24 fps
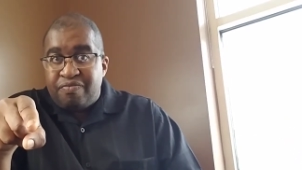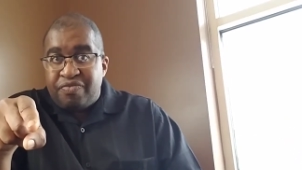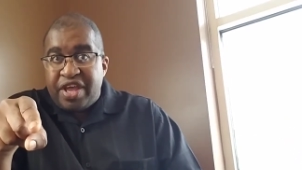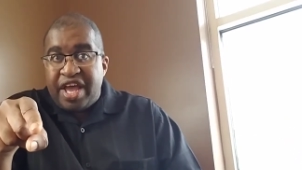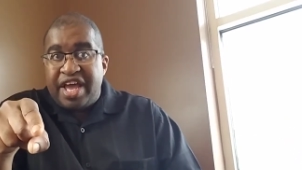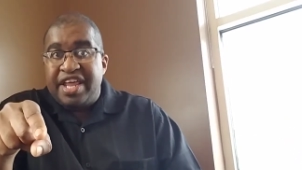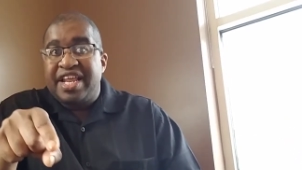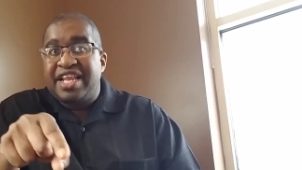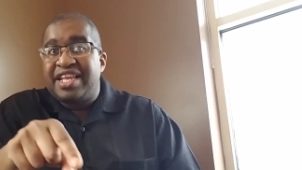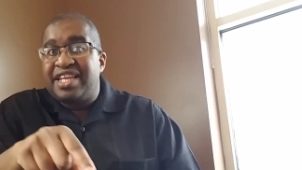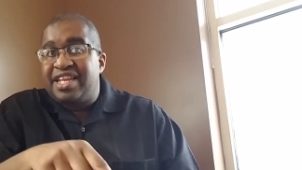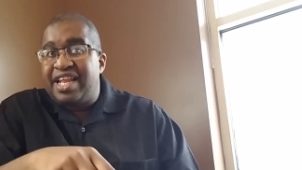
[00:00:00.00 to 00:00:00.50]

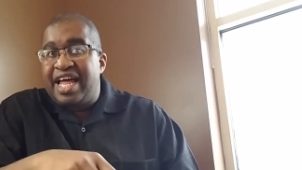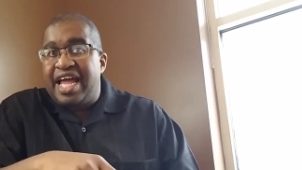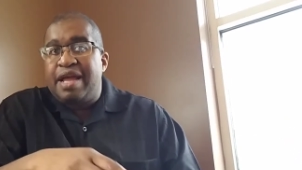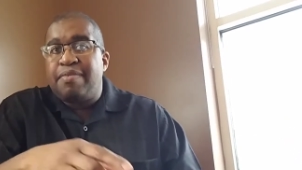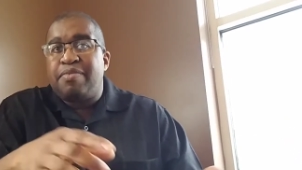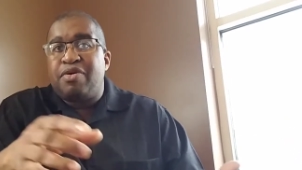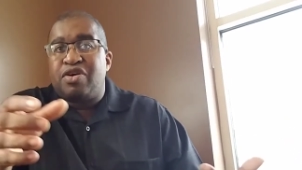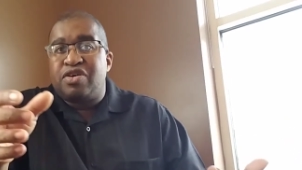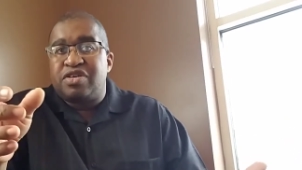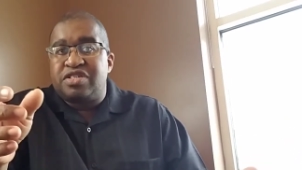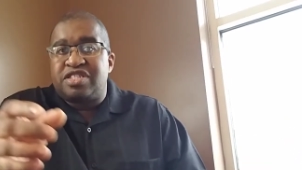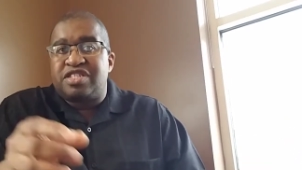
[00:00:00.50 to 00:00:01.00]
And it
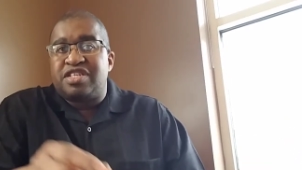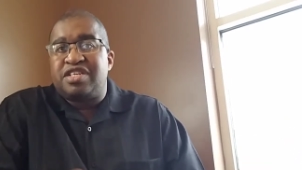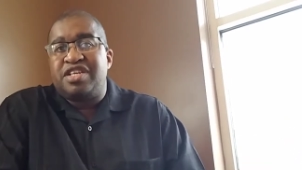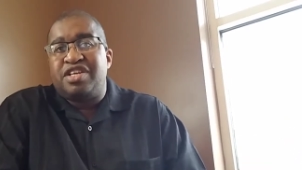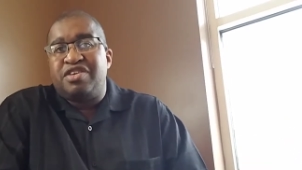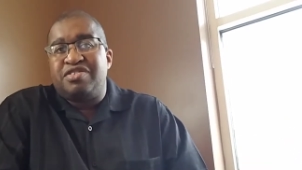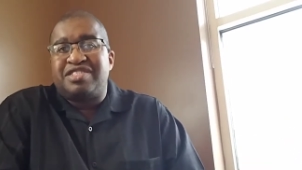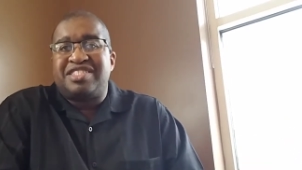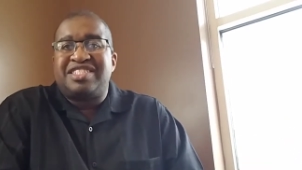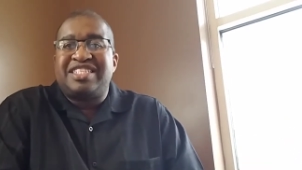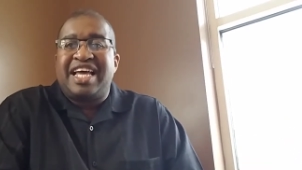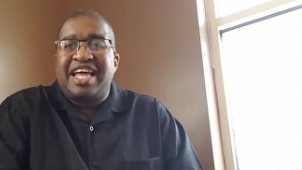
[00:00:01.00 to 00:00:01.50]
labels
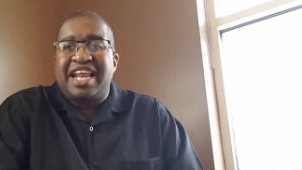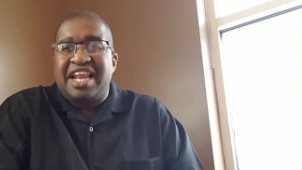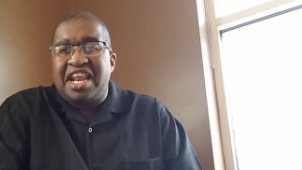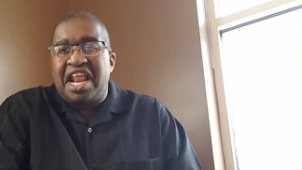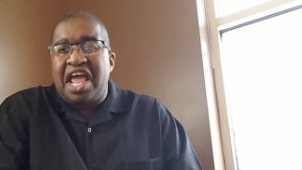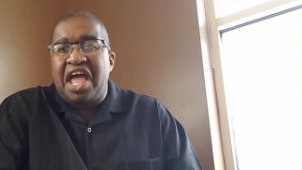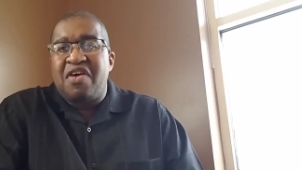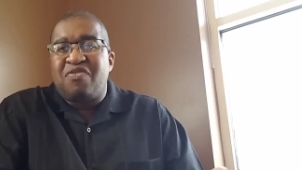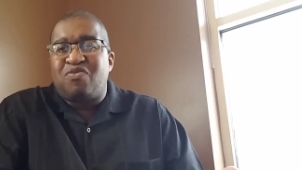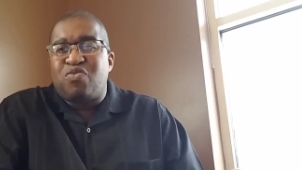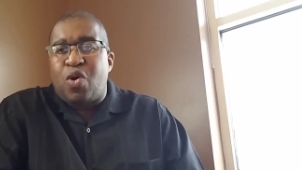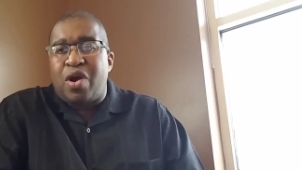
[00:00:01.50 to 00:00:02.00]
you said an
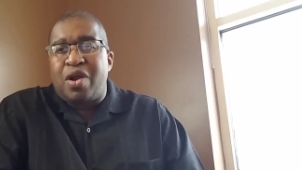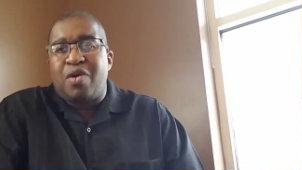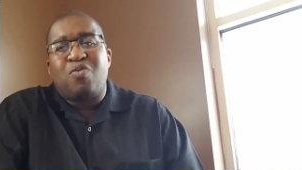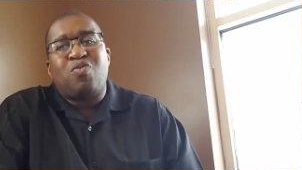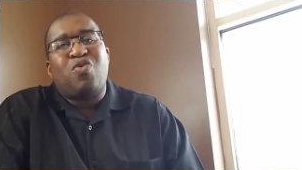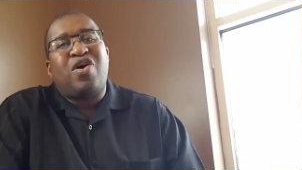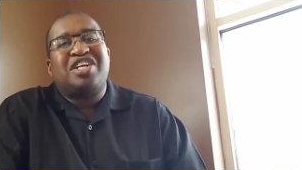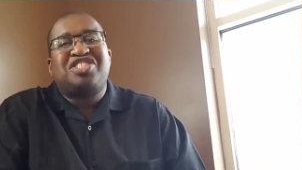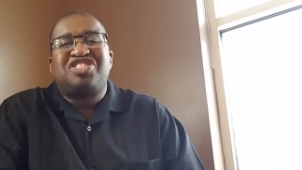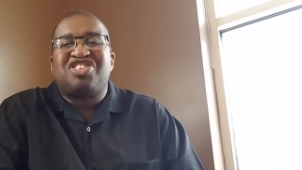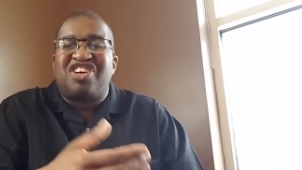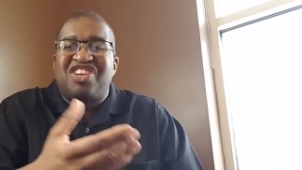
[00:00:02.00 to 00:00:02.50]
F word.
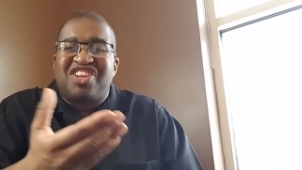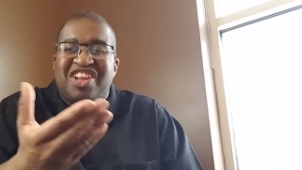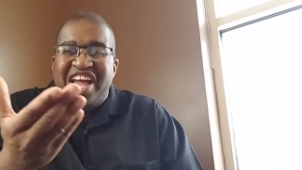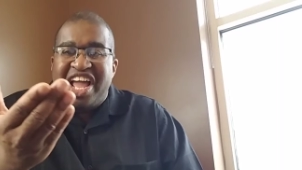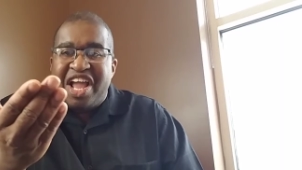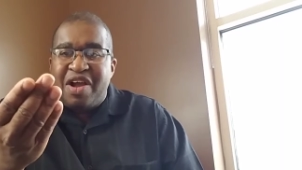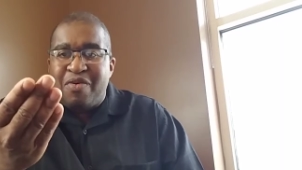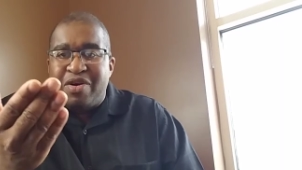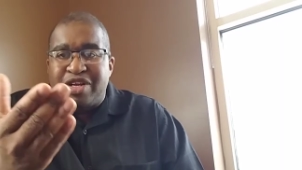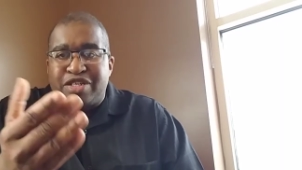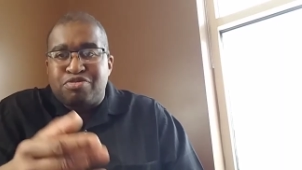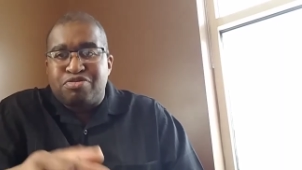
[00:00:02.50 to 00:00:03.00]
Watch your
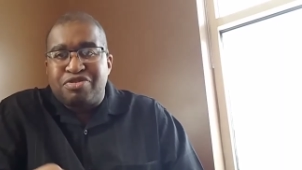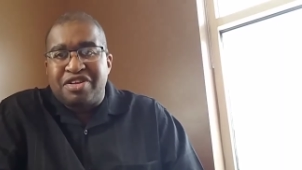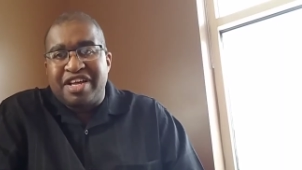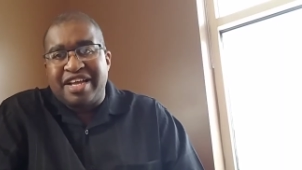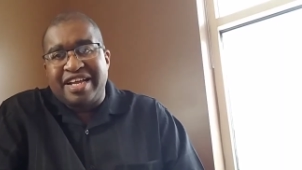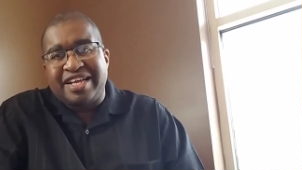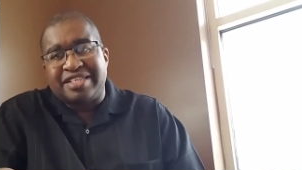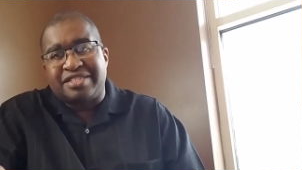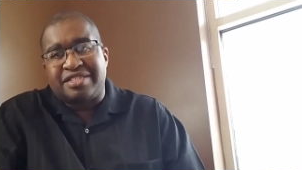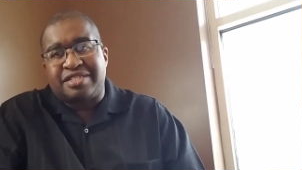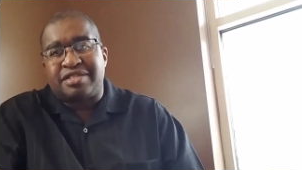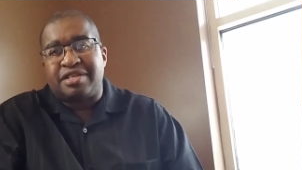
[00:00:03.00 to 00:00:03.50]
language,
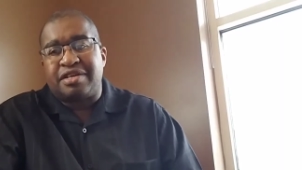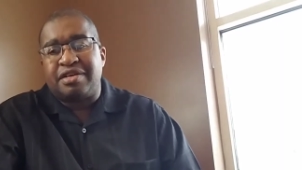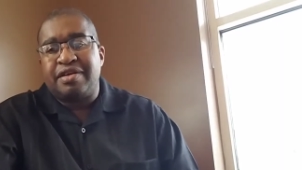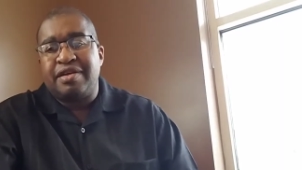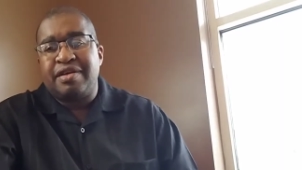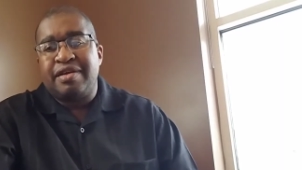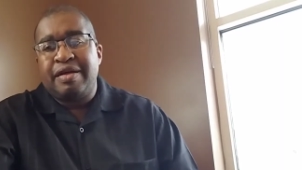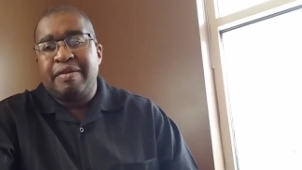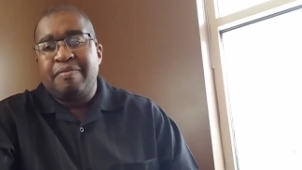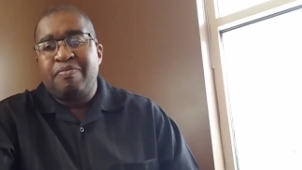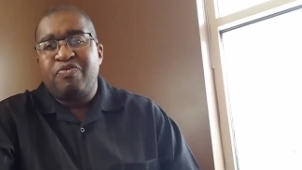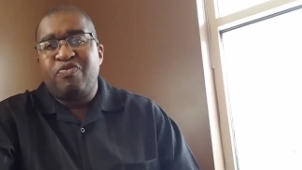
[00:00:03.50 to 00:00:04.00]
please.
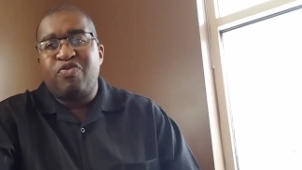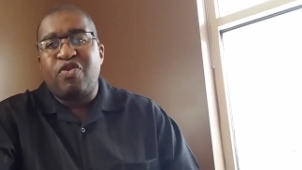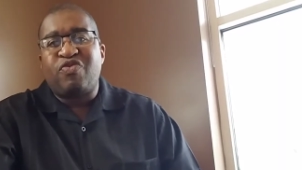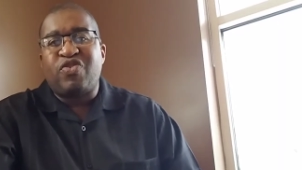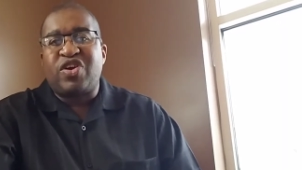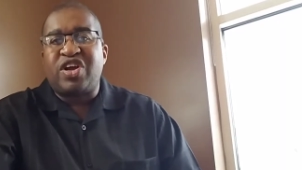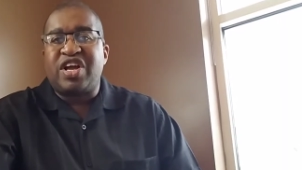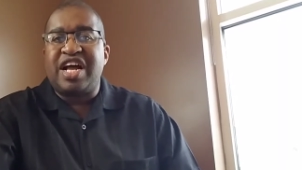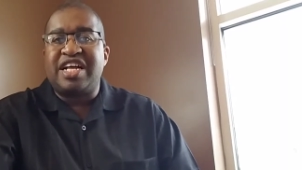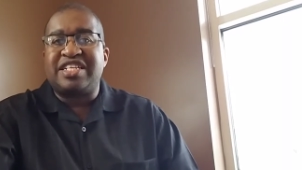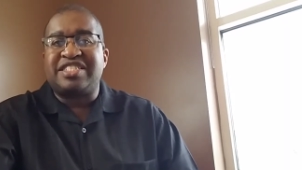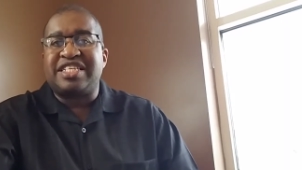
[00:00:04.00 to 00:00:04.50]
For, for
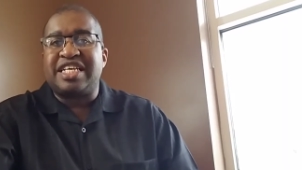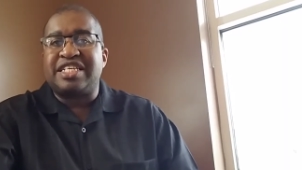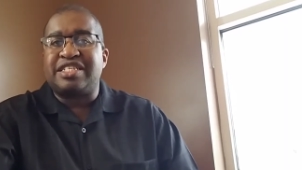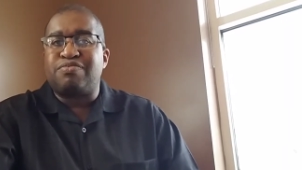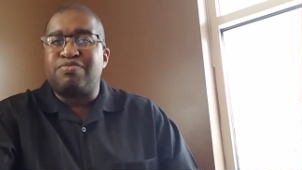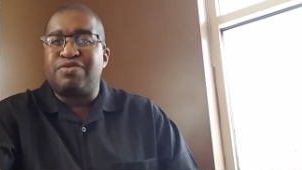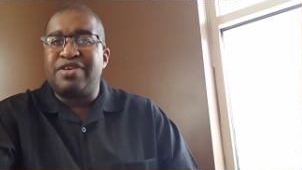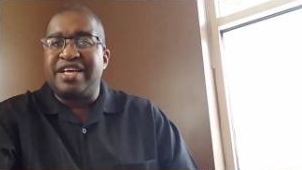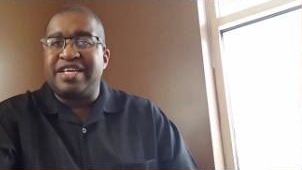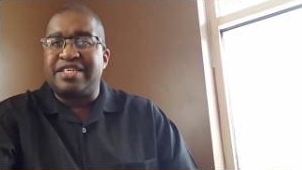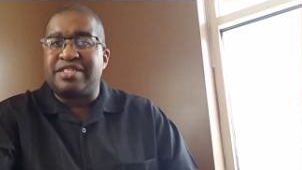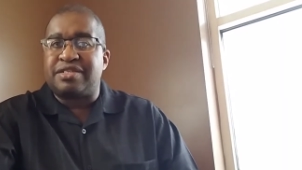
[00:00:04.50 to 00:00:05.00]
God's sakes,
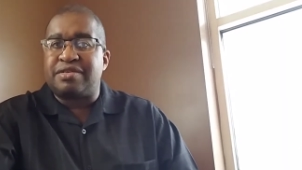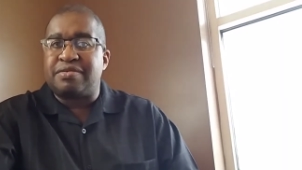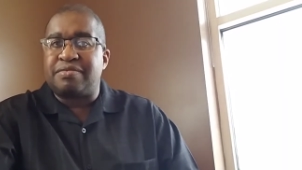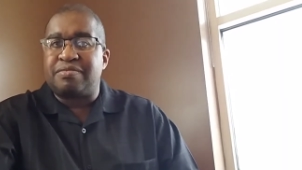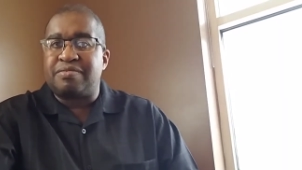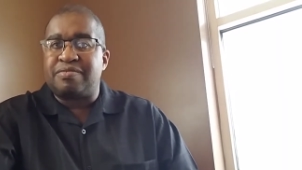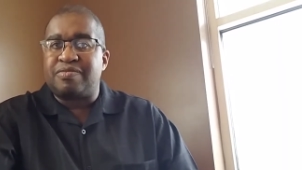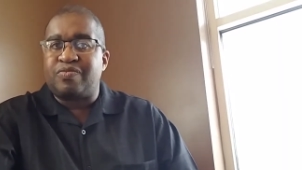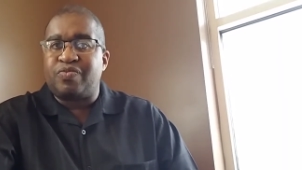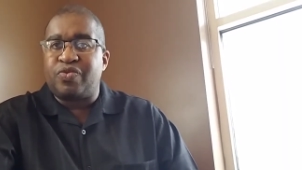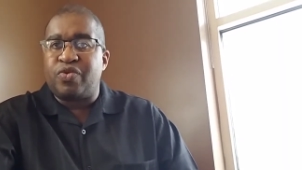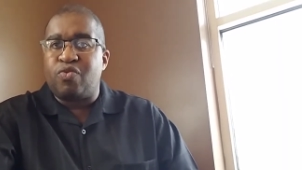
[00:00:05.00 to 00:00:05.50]
please,
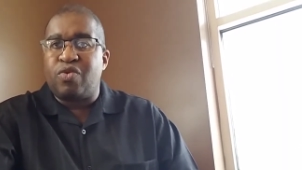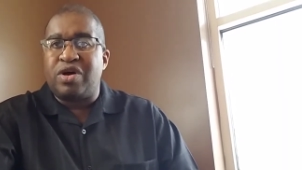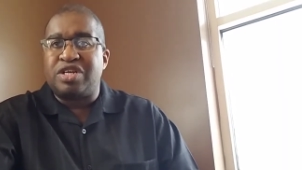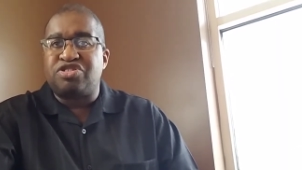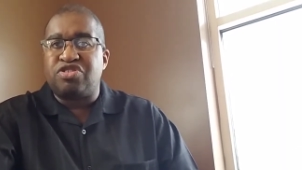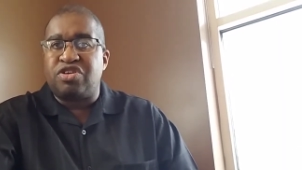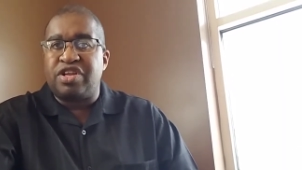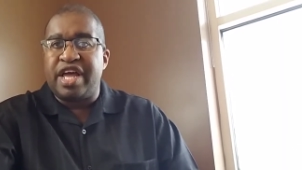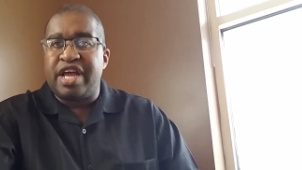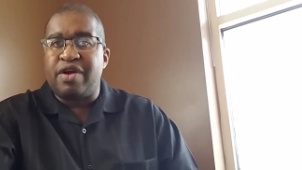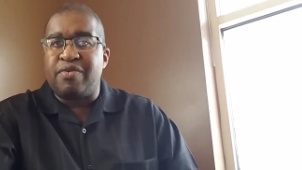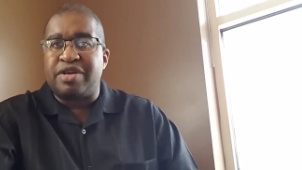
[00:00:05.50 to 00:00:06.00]
watch
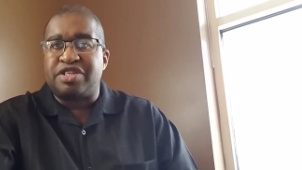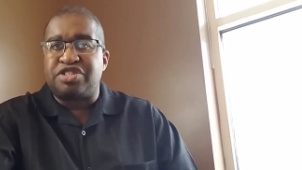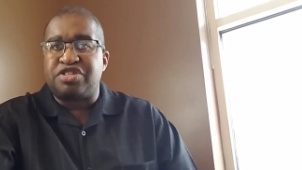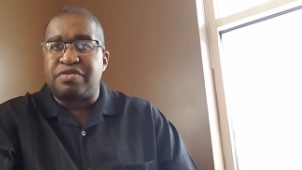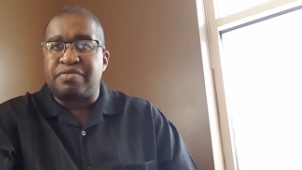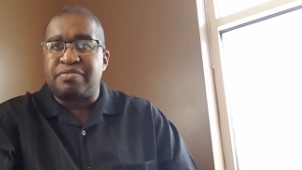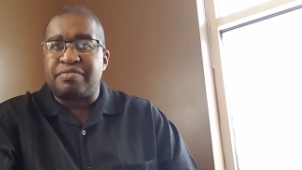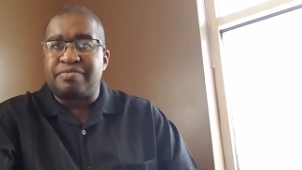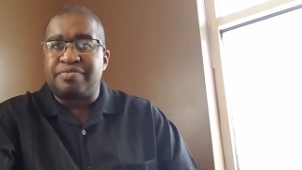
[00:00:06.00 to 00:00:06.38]
your language.